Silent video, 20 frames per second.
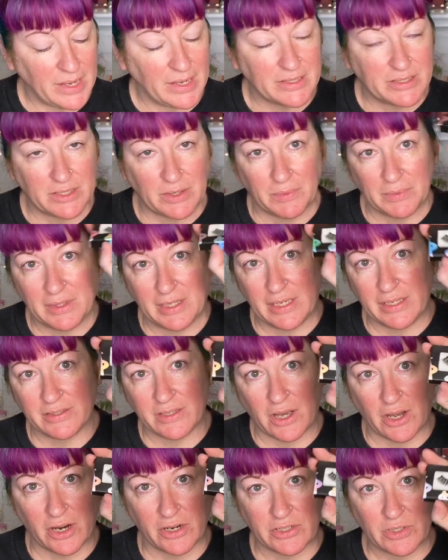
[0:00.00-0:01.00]
So these
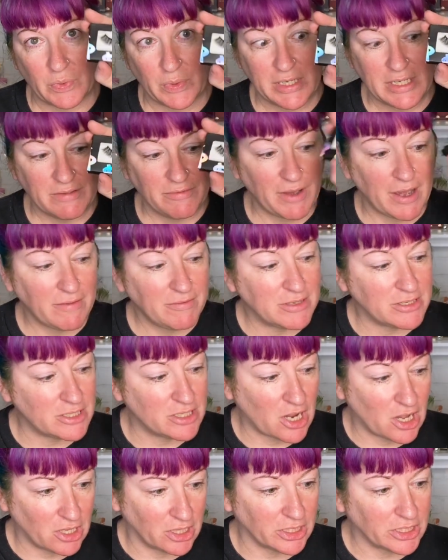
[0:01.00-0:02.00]
are $25.
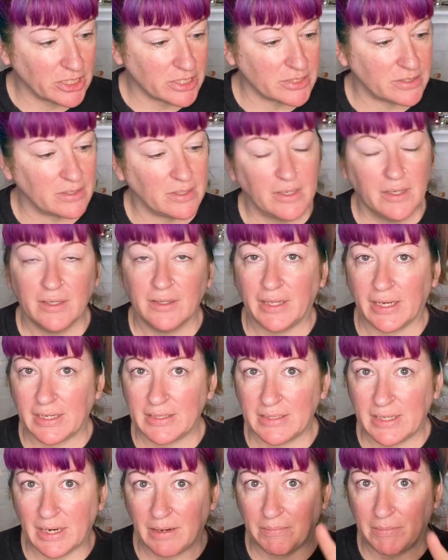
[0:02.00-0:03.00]
Like I
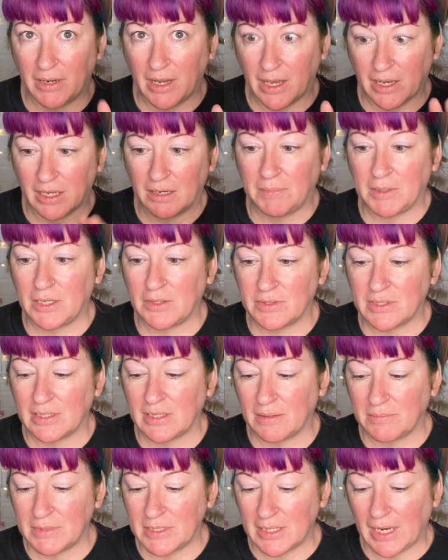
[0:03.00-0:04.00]
said, I'm not going to be using
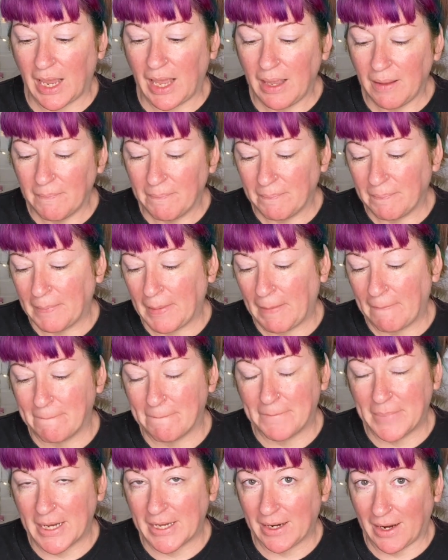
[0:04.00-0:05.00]
them today,
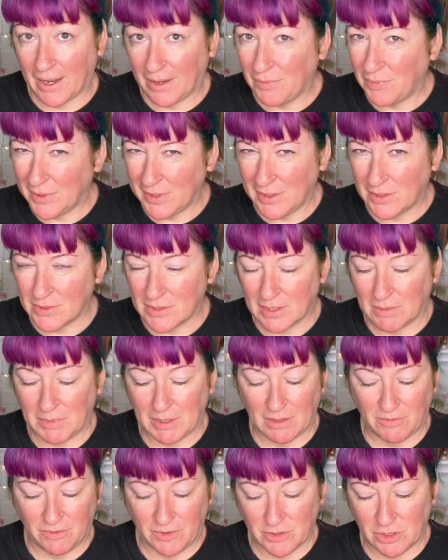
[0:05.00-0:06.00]
but I will use them in
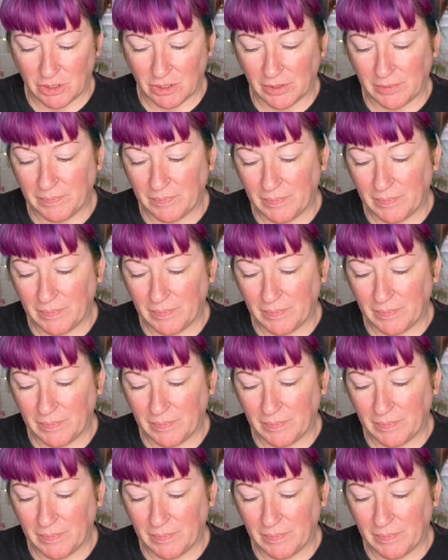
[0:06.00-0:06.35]
the future.